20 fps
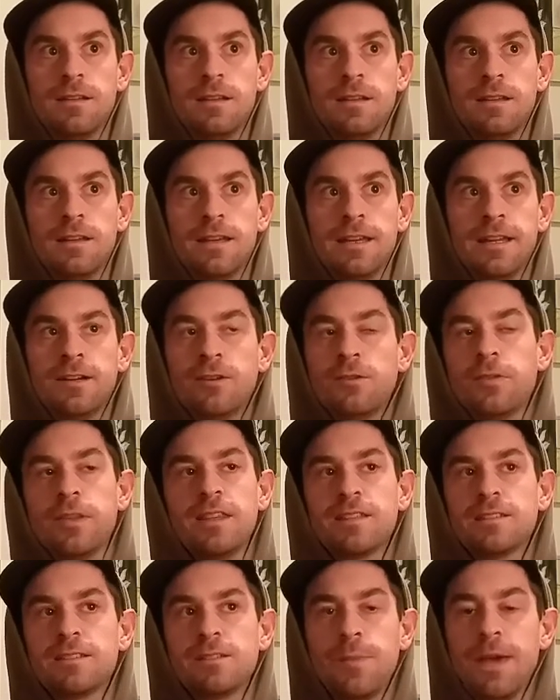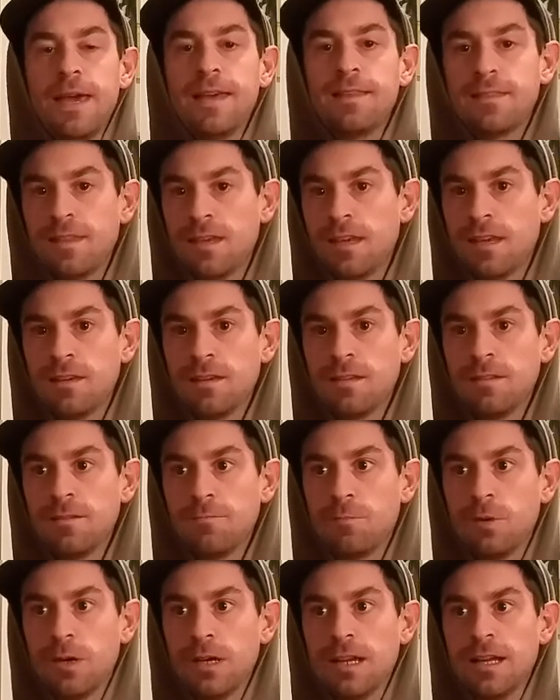and I don't think that's a bad thing,
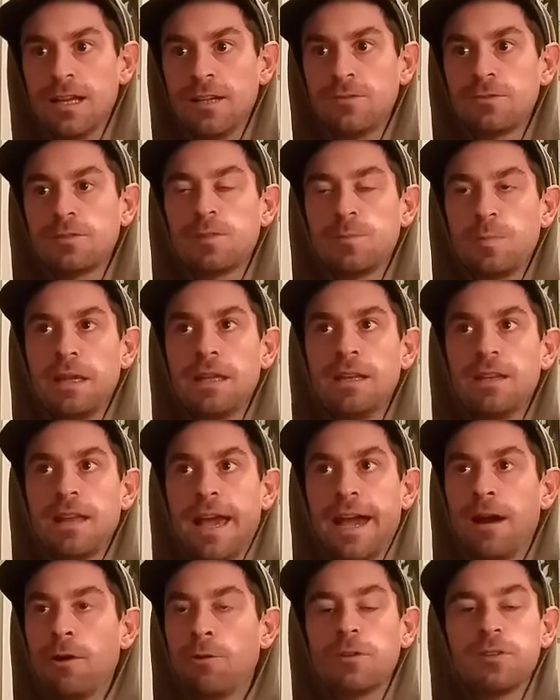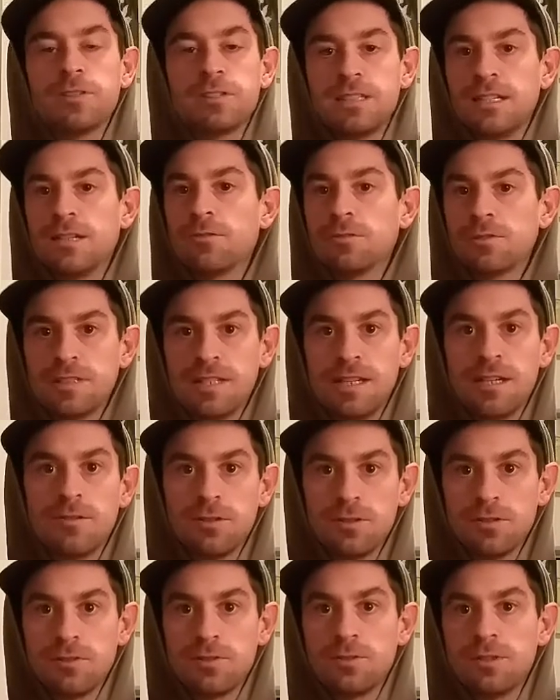but I don't spend hours and hours and
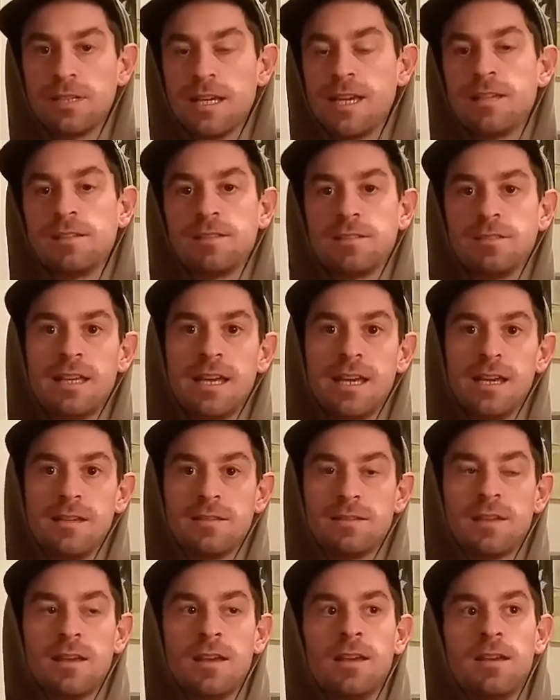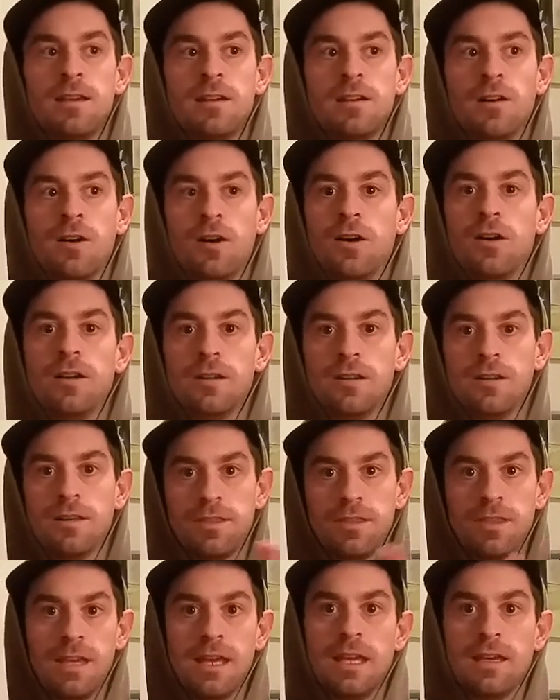hours or days and days on a
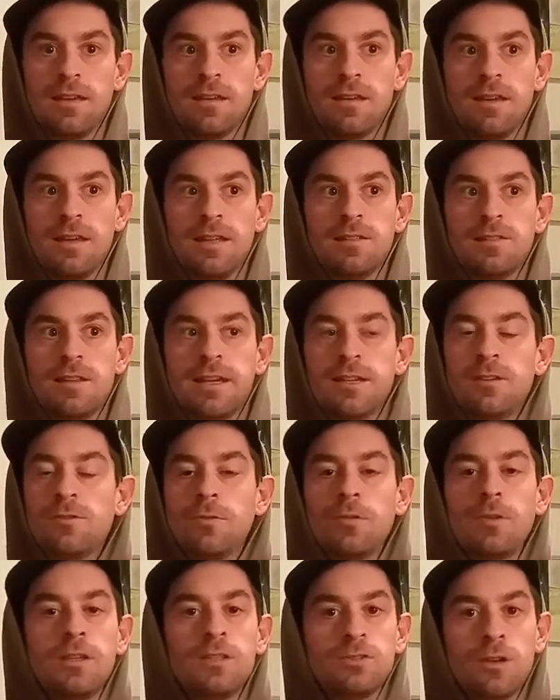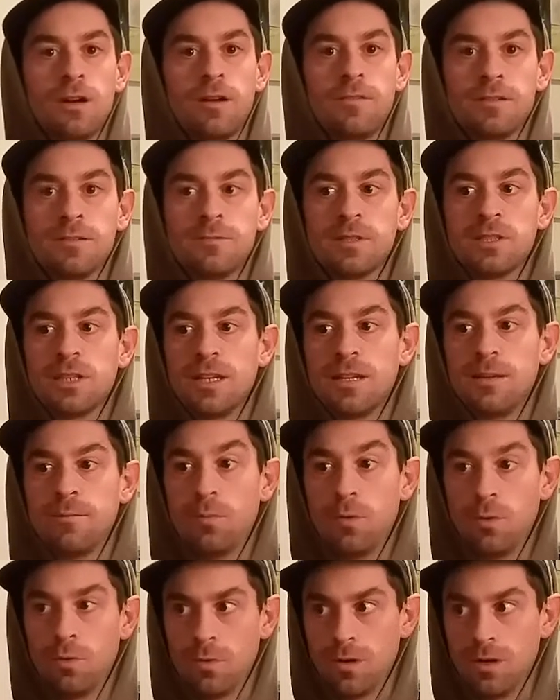thing, and I don't really draw very much
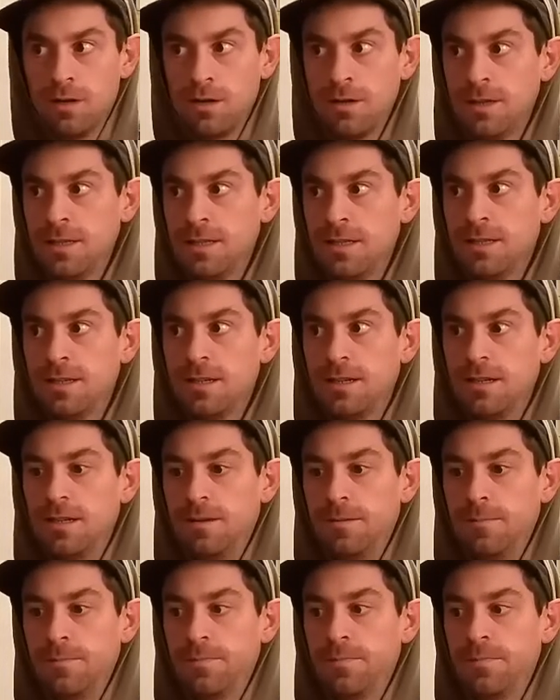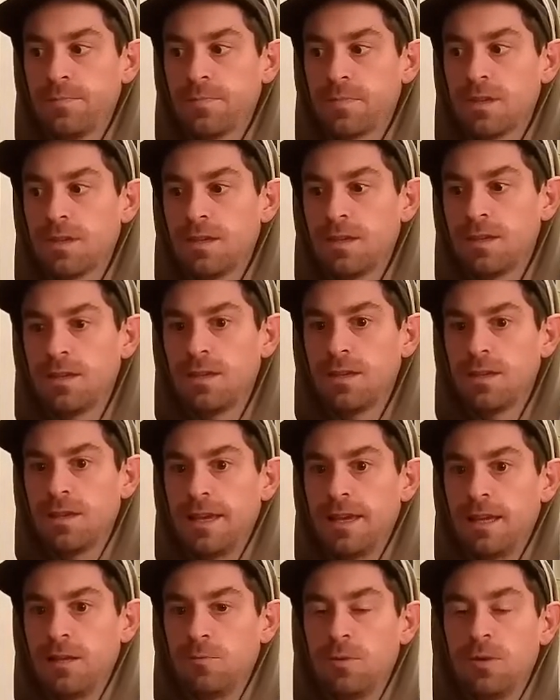anymore.
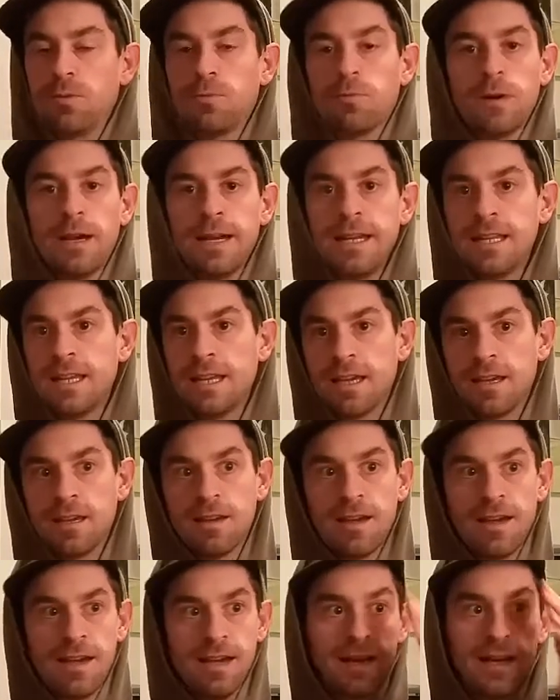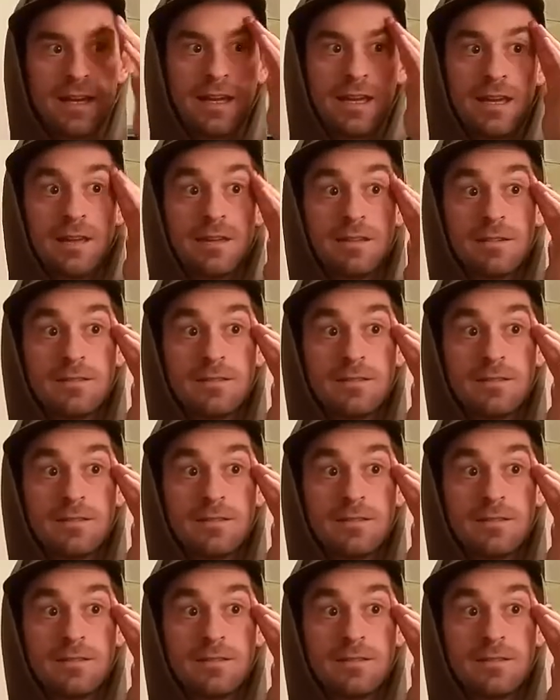And with writing, I